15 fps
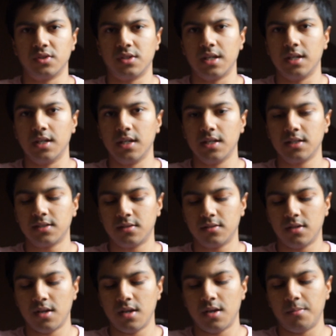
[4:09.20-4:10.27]
than it is,
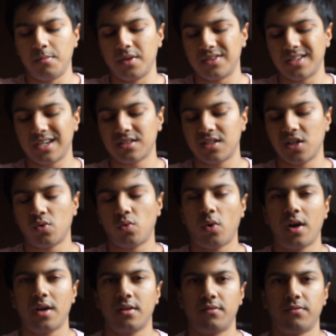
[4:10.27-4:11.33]
but it's actually
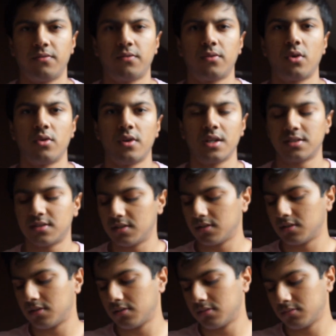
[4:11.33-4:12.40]
quite a
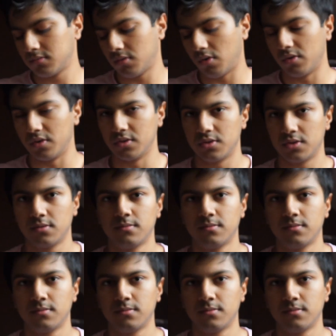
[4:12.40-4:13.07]
fluorescent orange.